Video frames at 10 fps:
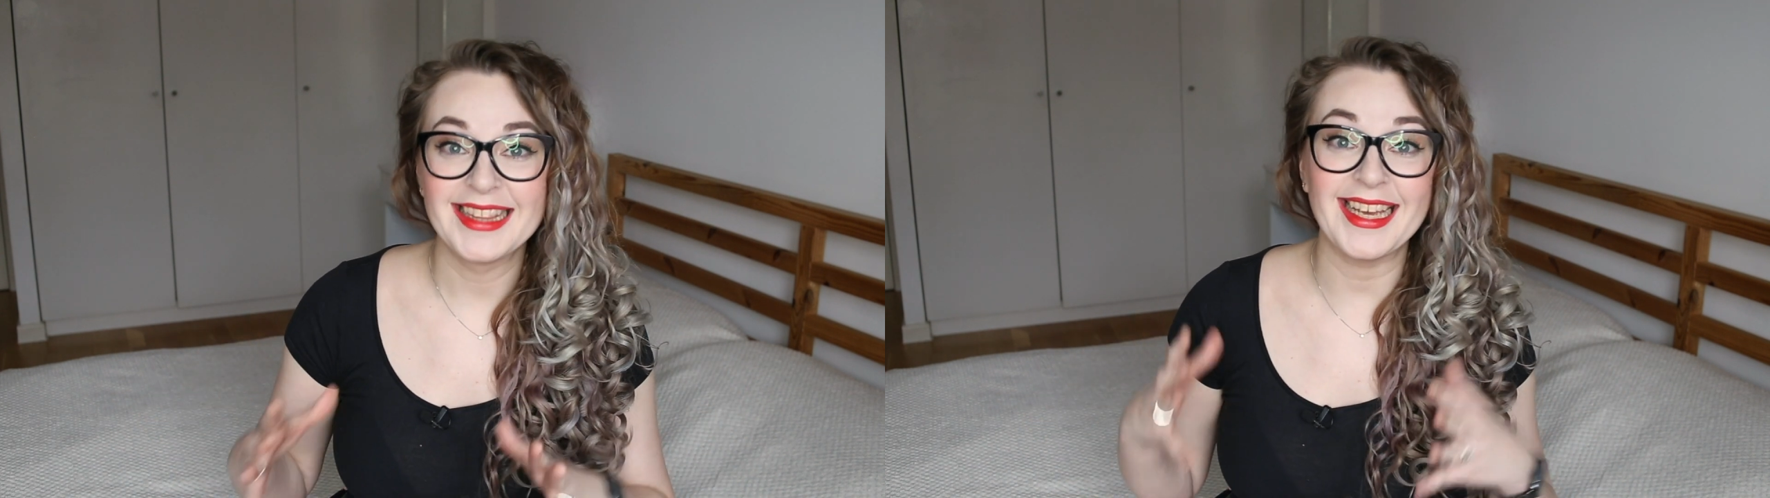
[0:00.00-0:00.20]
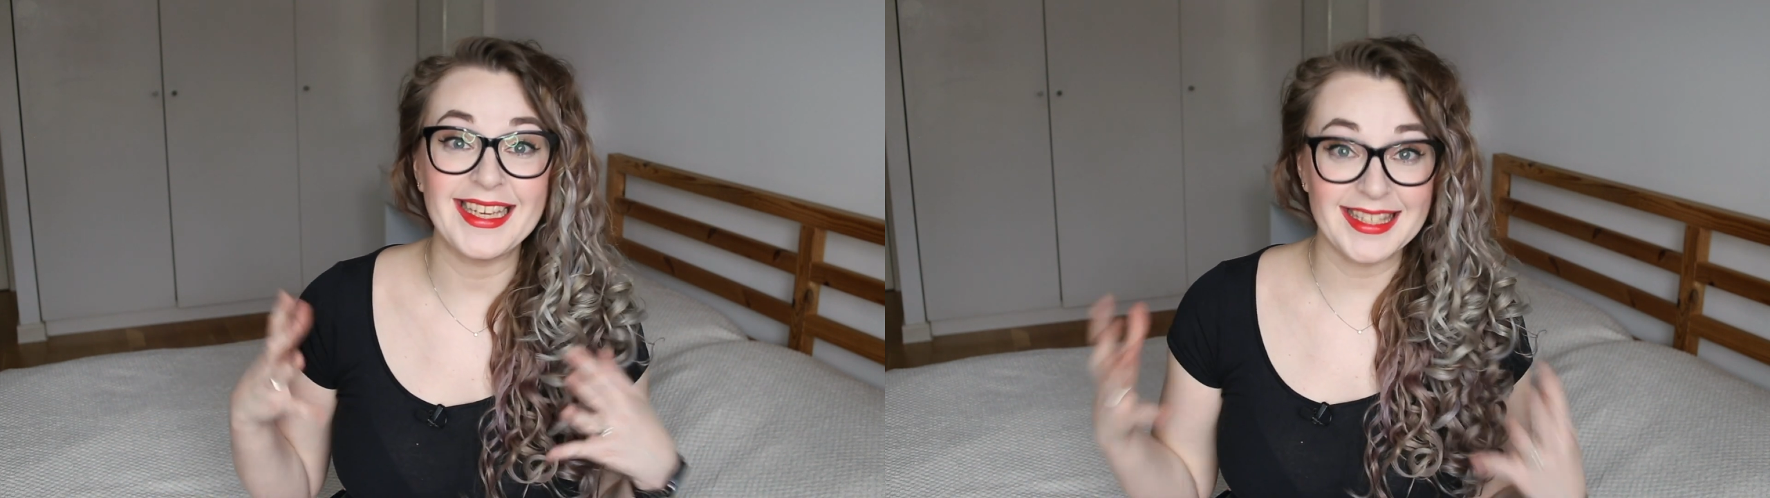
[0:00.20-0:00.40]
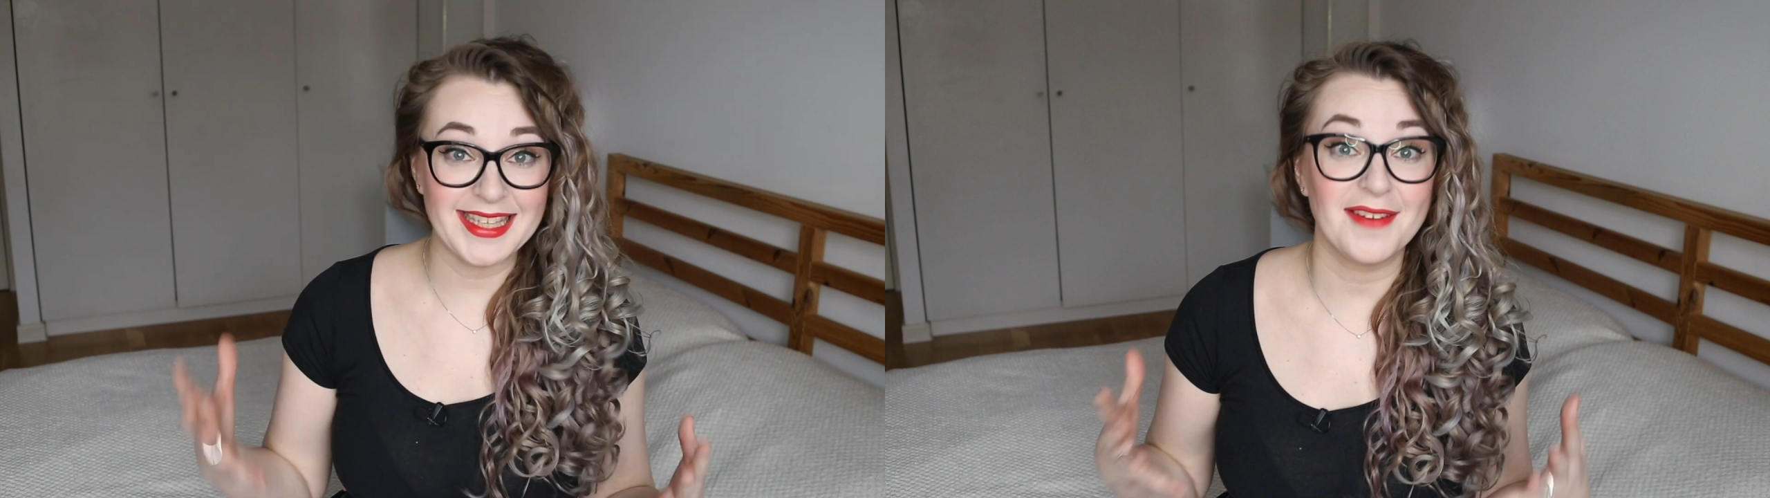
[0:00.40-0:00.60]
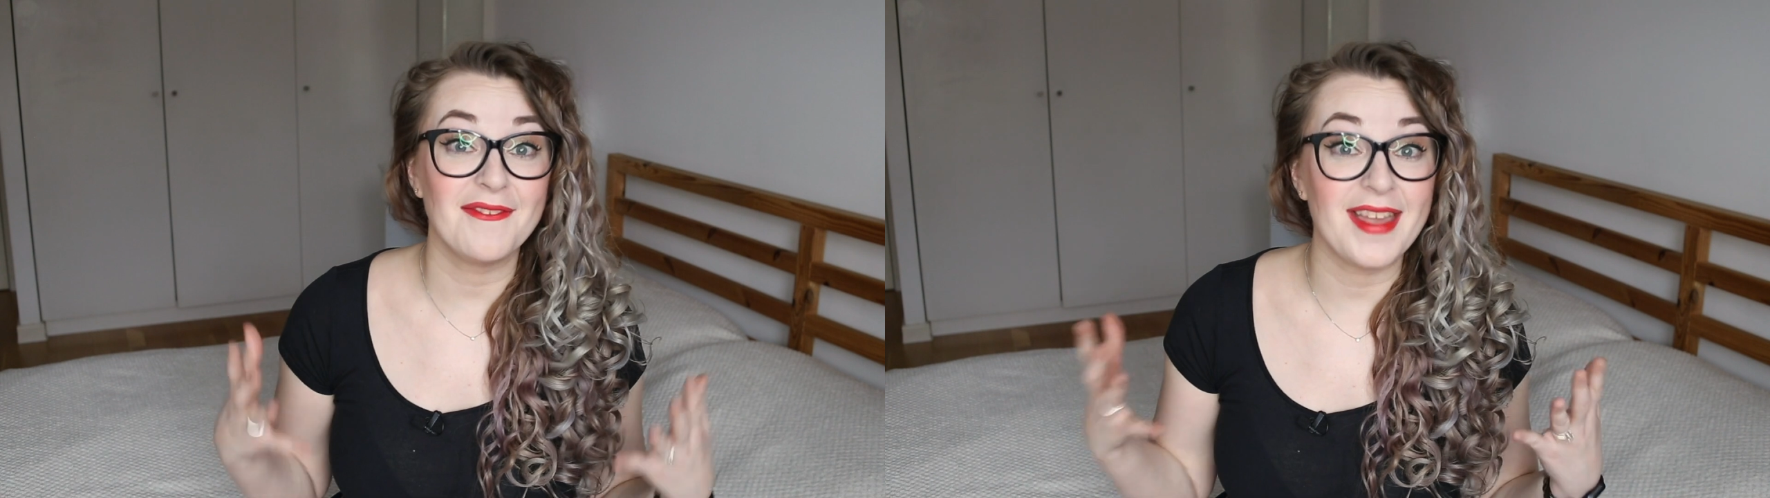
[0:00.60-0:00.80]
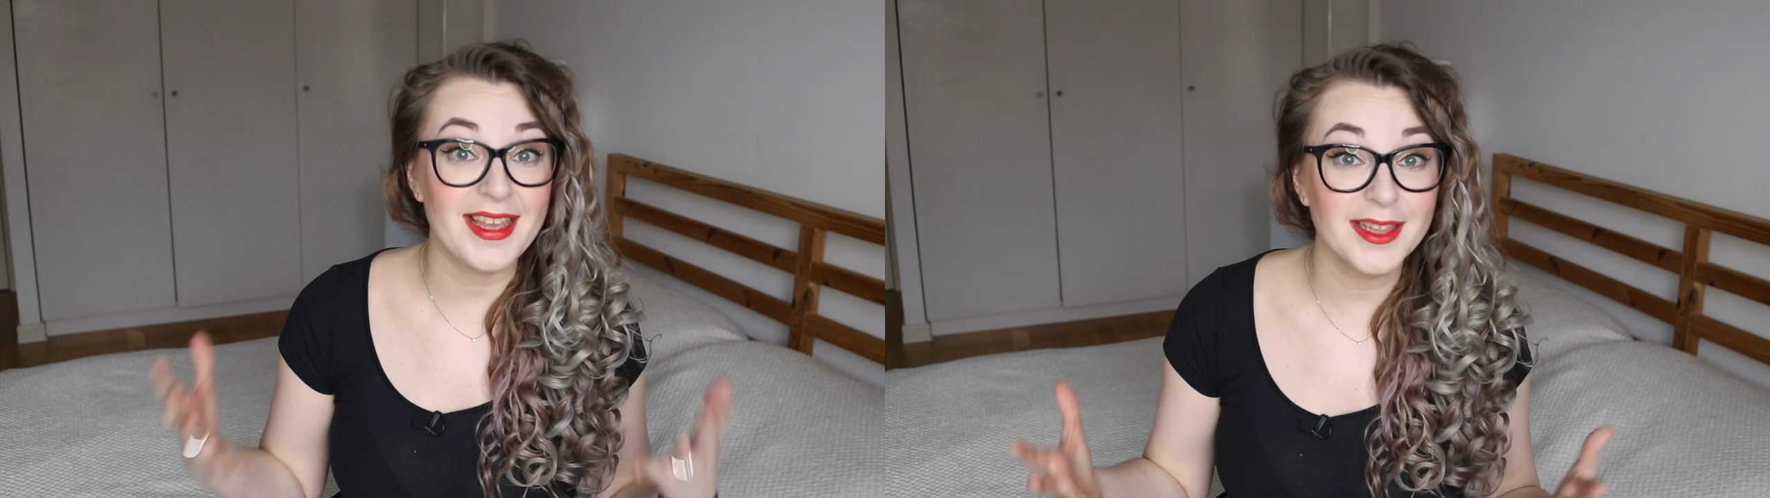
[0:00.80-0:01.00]
that is
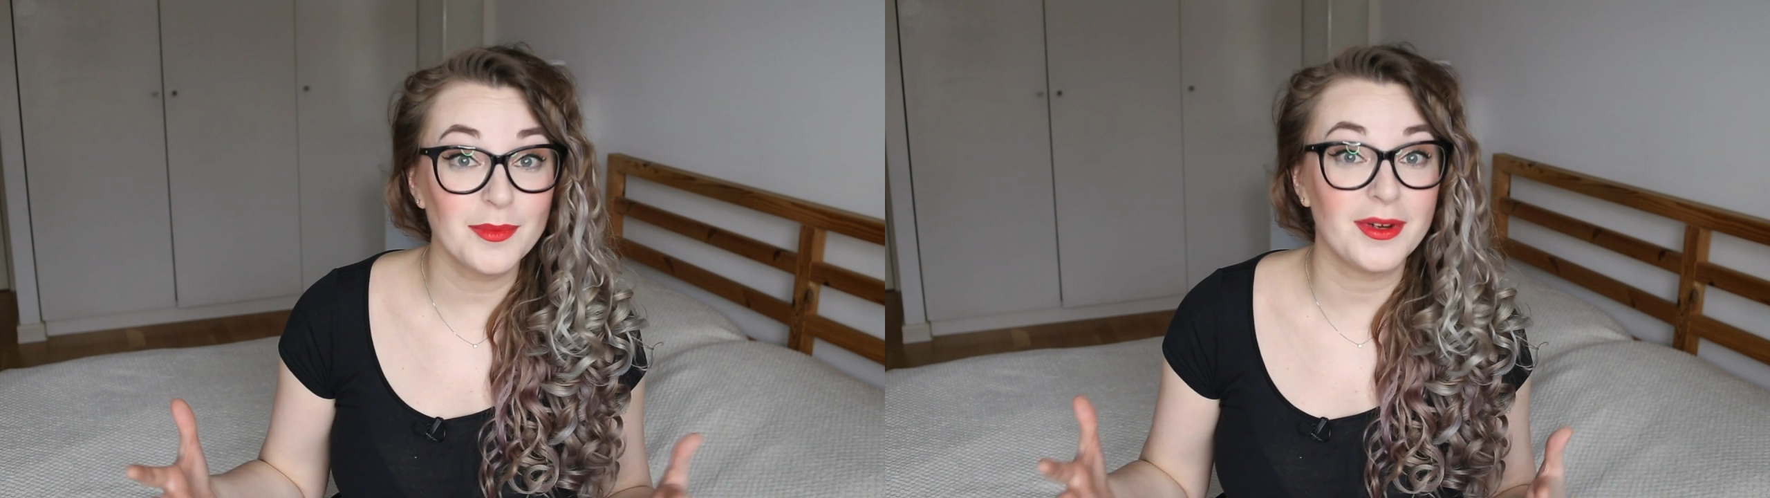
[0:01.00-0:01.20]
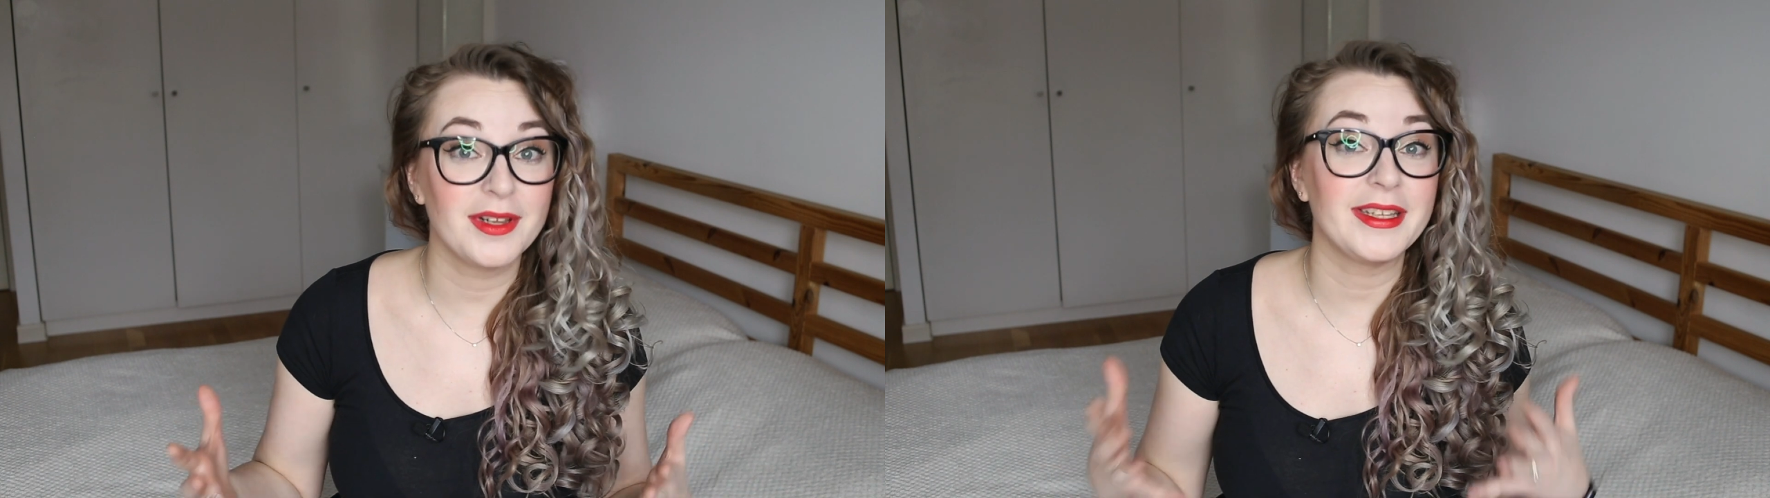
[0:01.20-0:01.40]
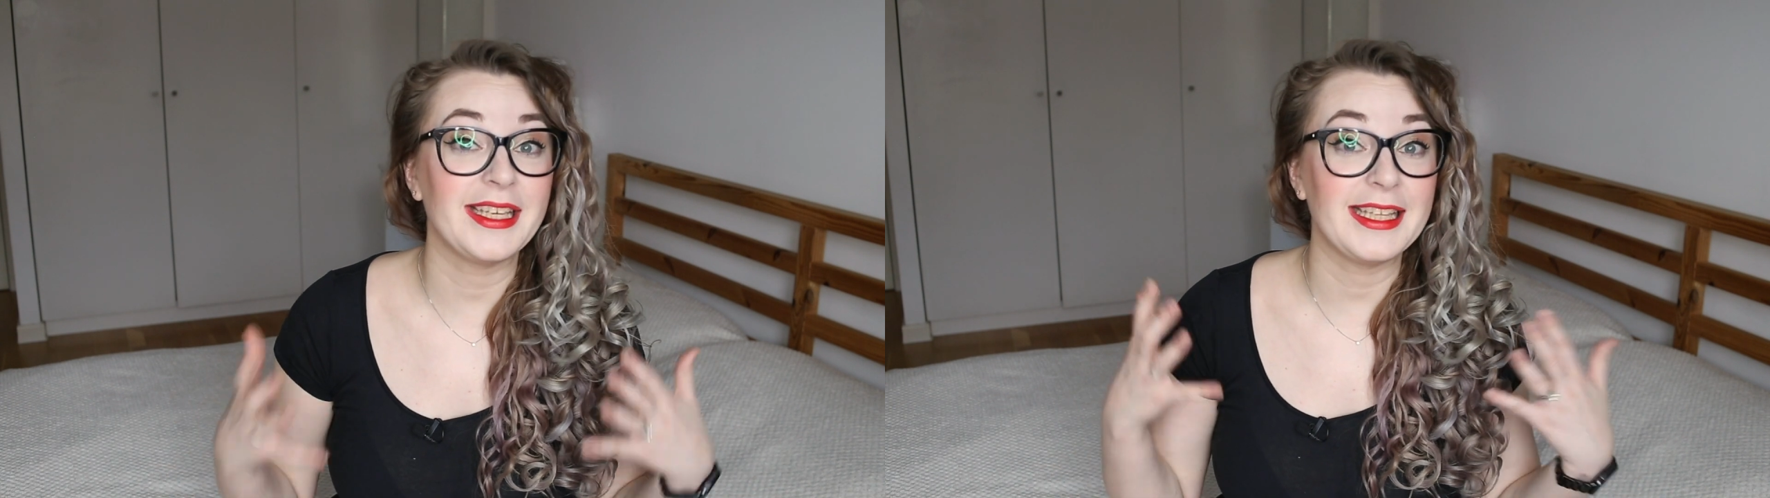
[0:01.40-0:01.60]
available